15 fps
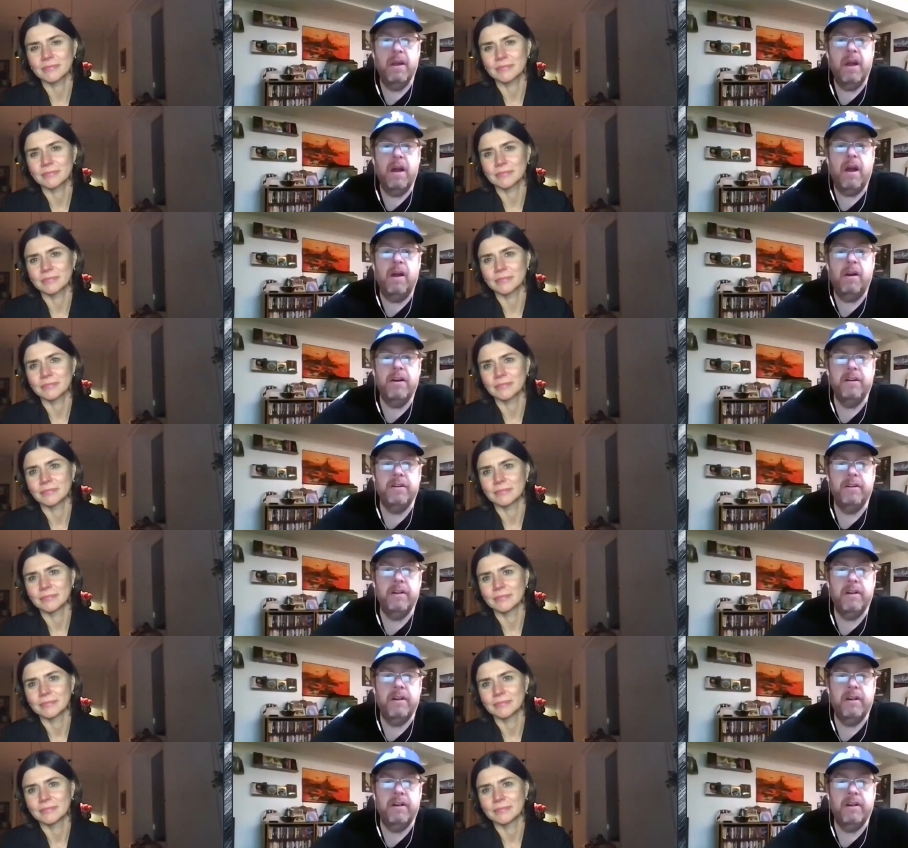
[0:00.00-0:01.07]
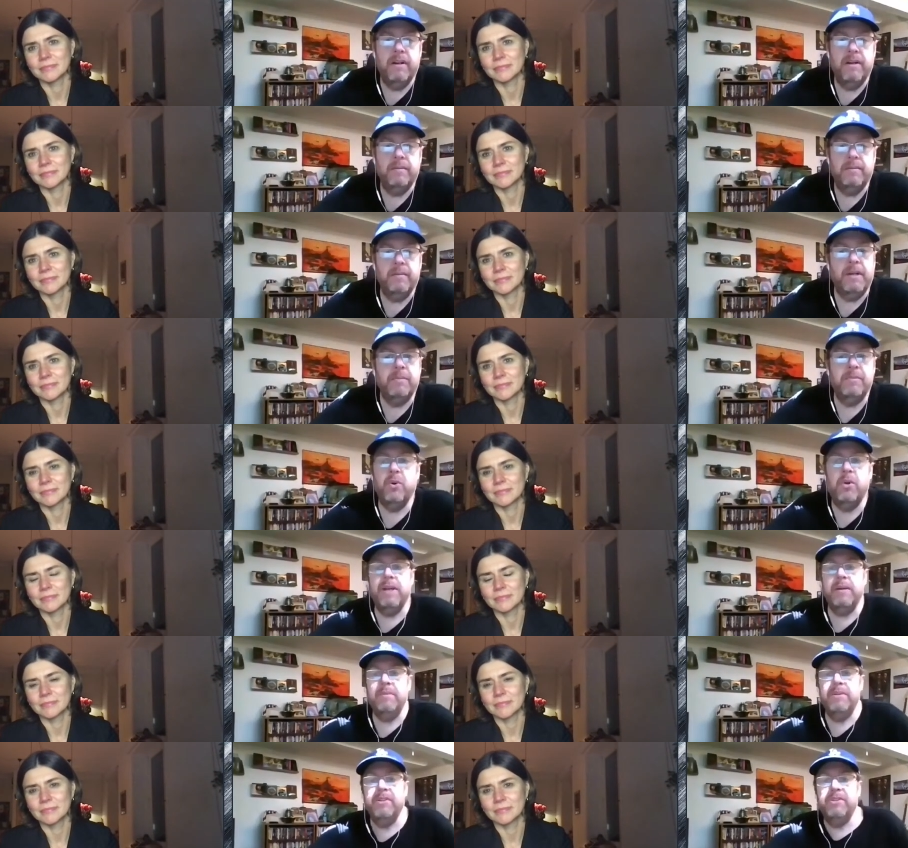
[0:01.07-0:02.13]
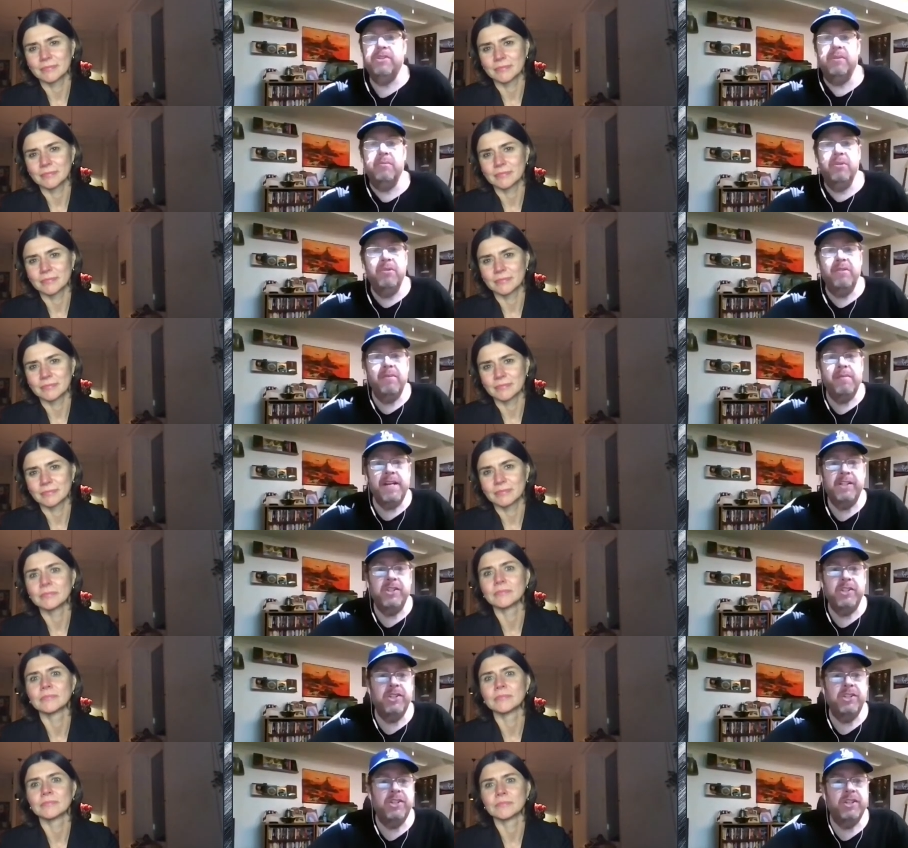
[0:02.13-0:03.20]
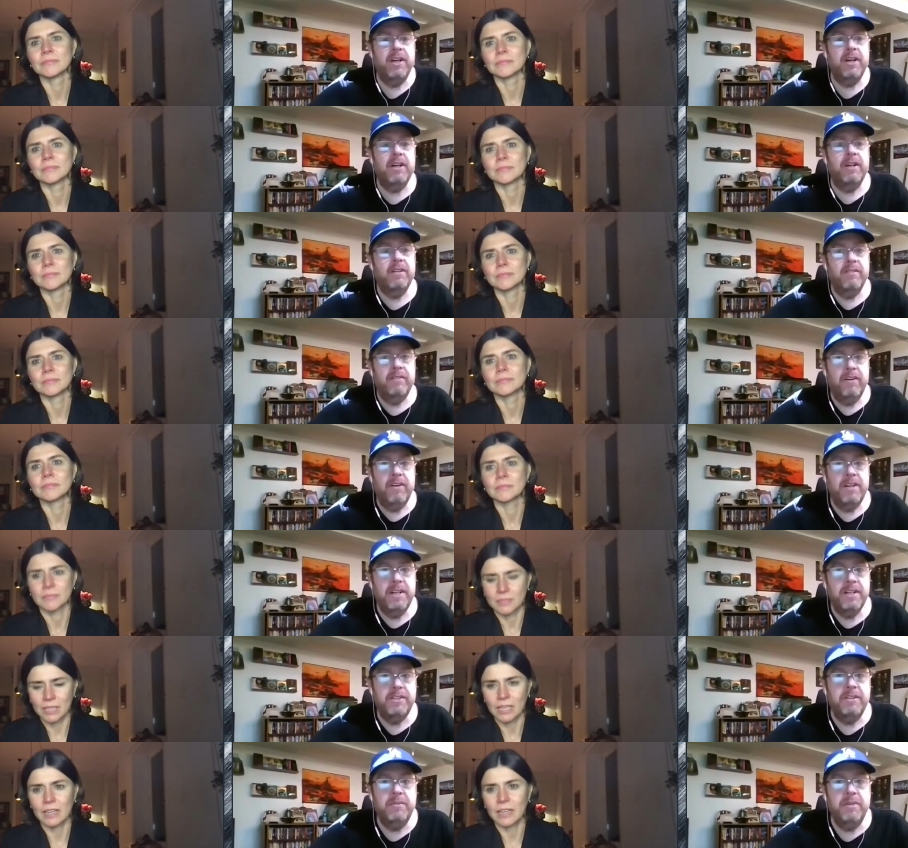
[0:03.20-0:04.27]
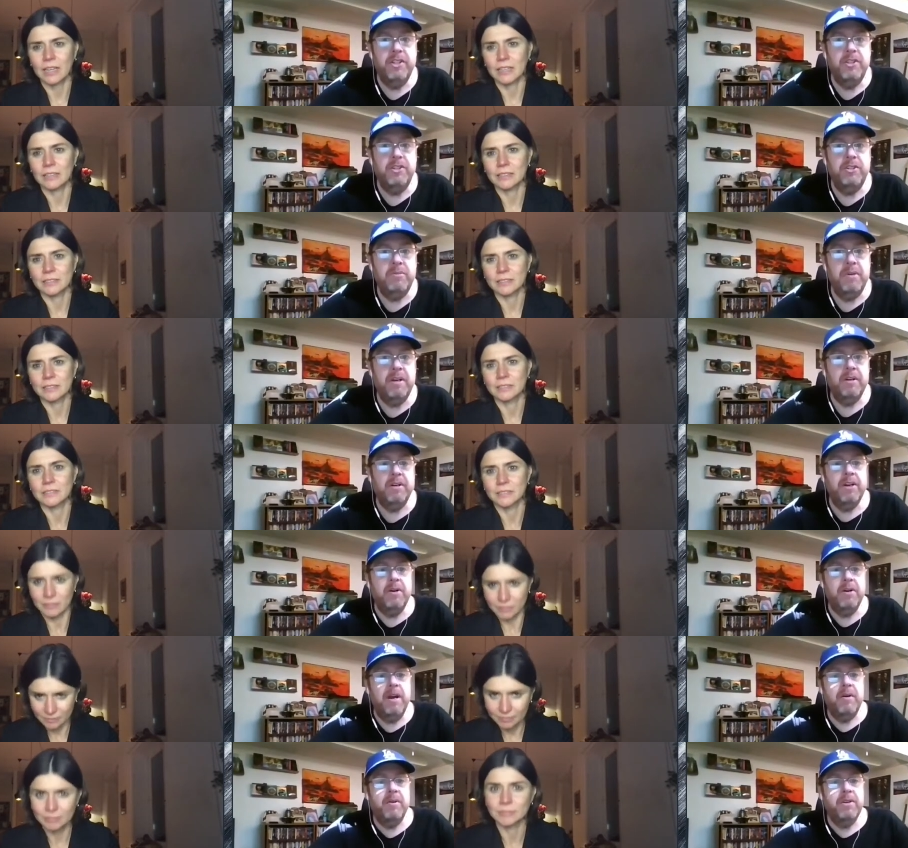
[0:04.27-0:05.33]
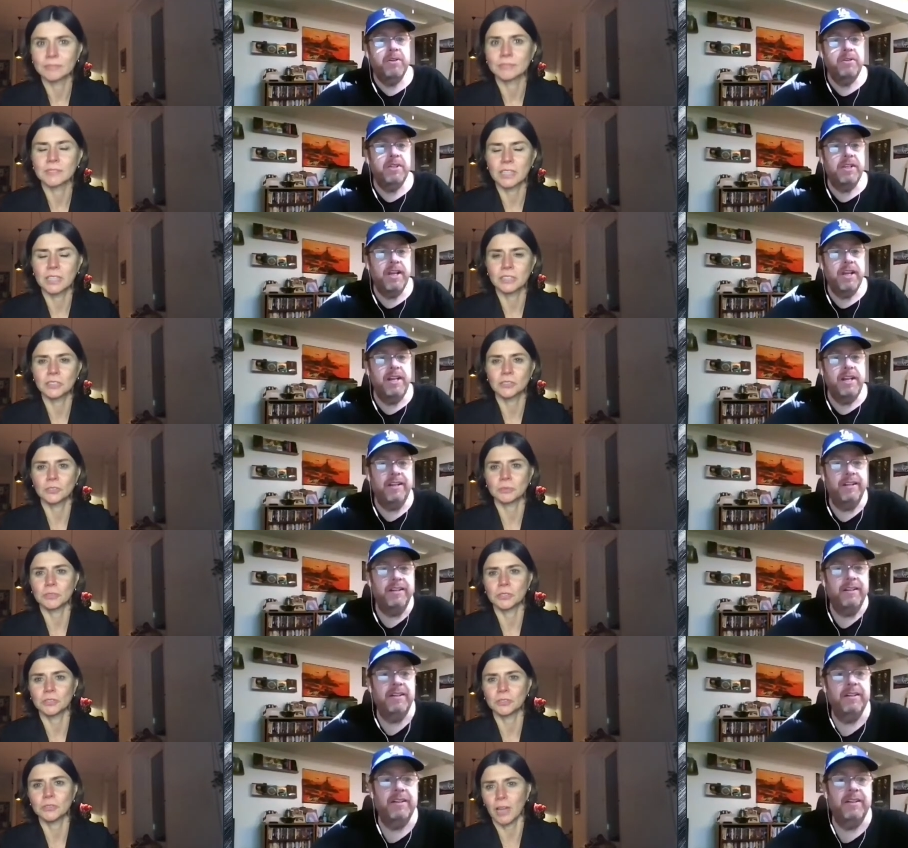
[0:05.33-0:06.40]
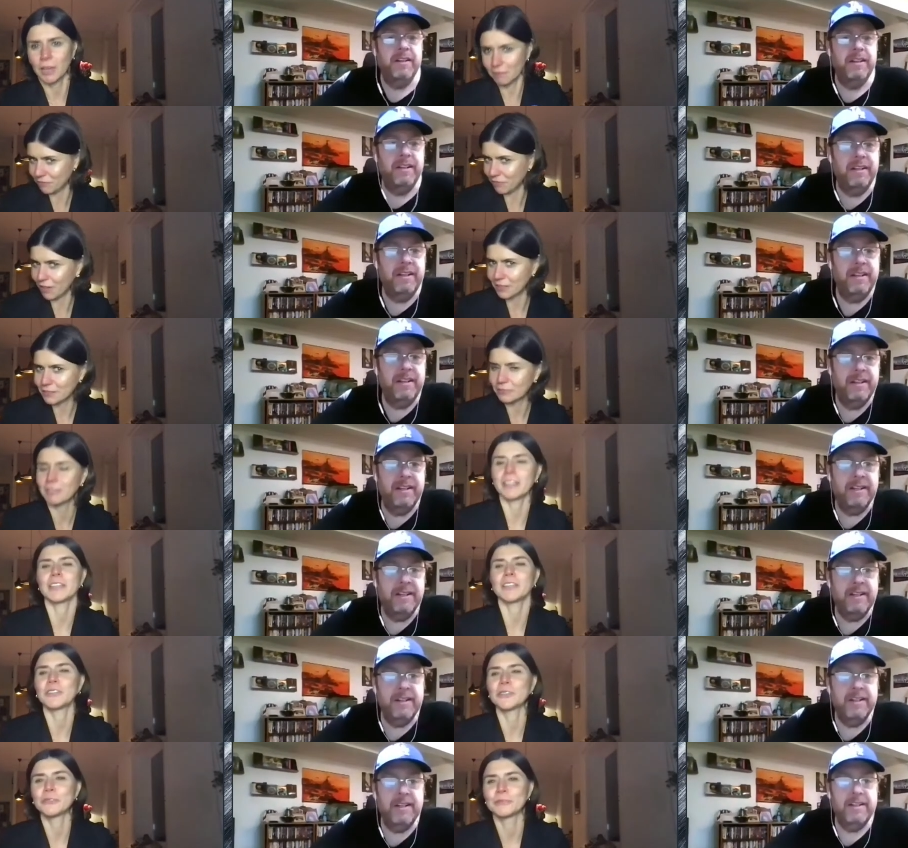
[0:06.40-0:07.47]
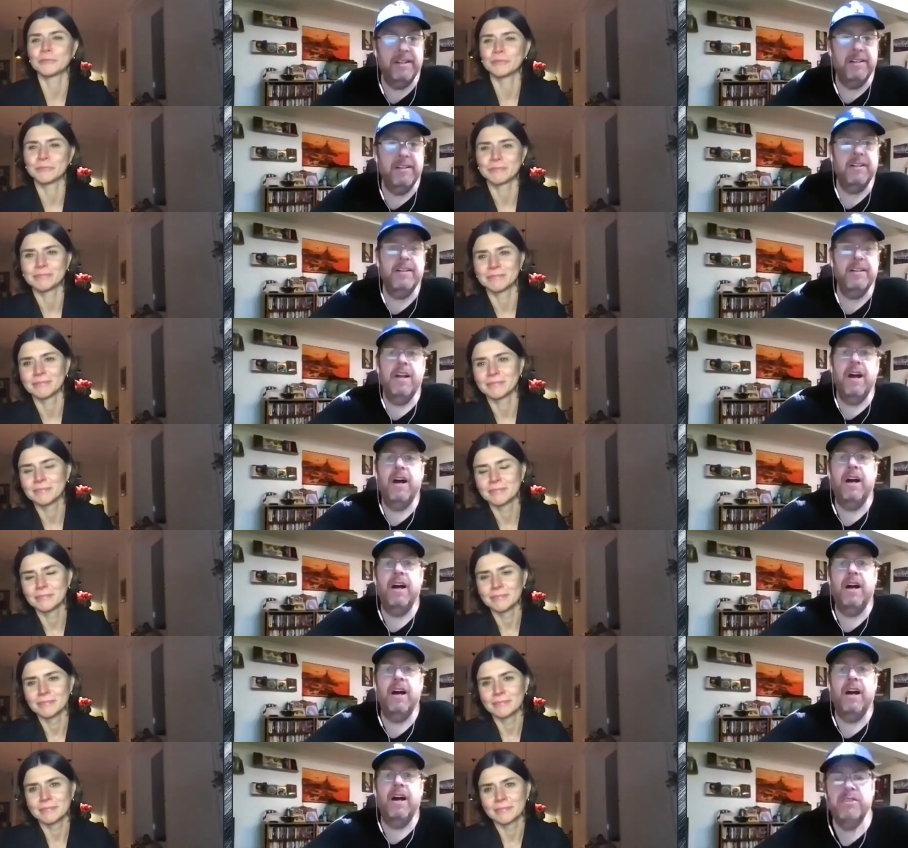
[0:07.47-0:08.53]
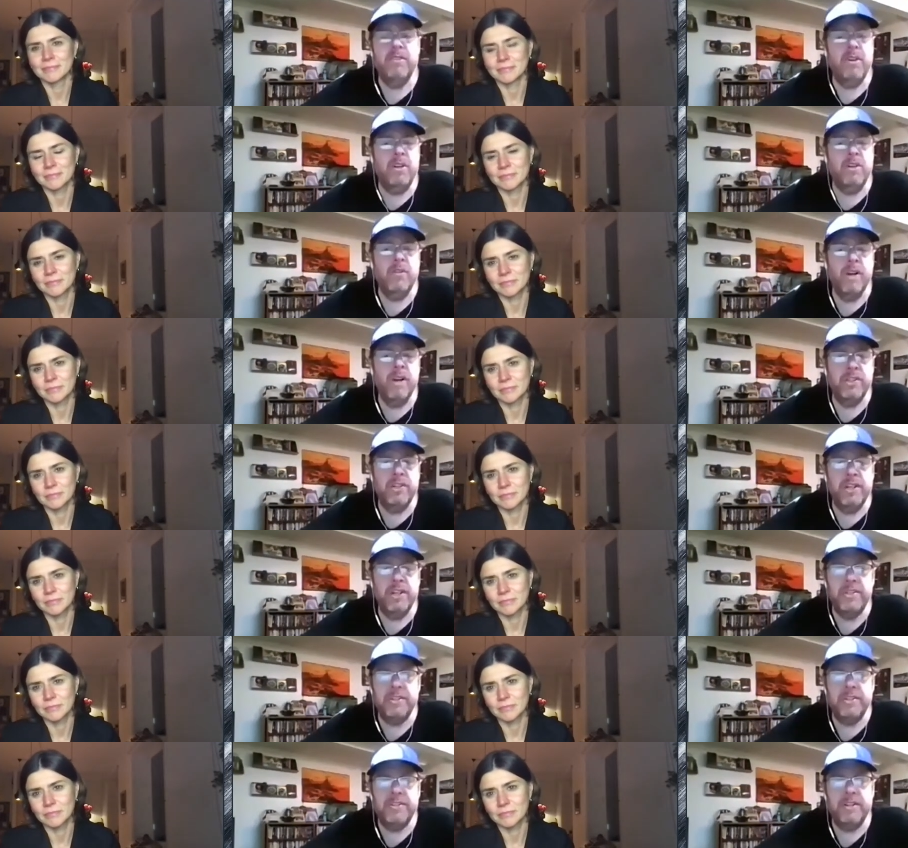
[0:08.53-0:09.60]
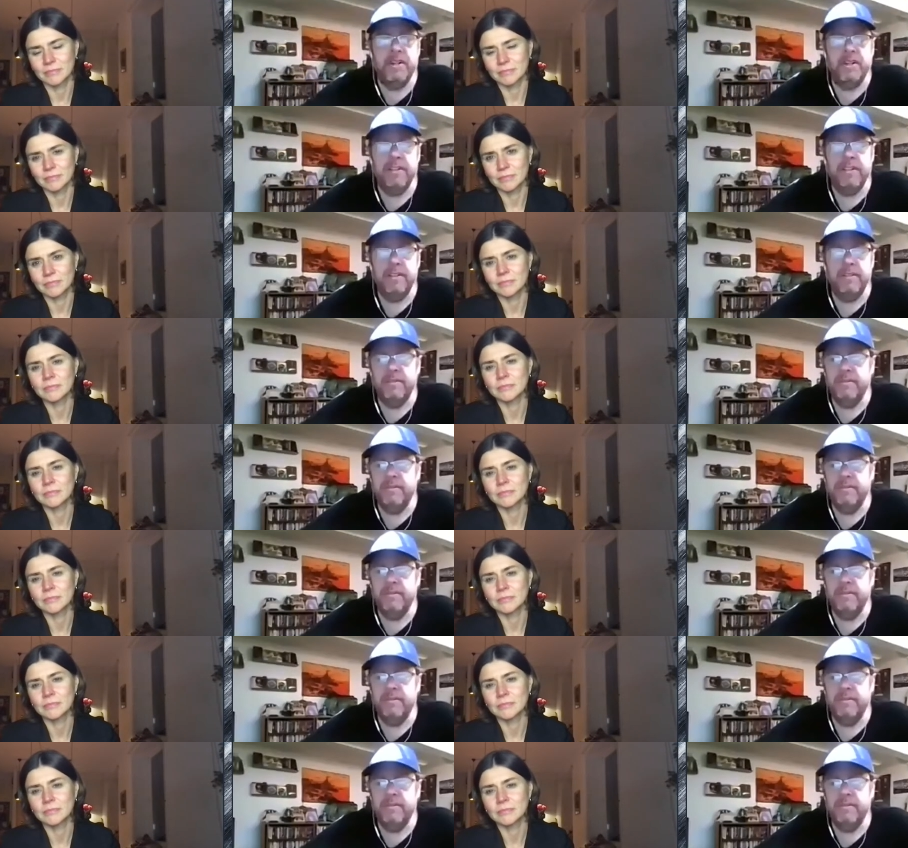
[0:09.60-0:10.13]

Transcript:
Speaker 1: All right. Uh, I'm Joel Amos, the movie Mensch. Uh, very nice to meet you, Malgo. How are you today? I'm fine. Thank you. Uh, first of all, congratulations on a, uh,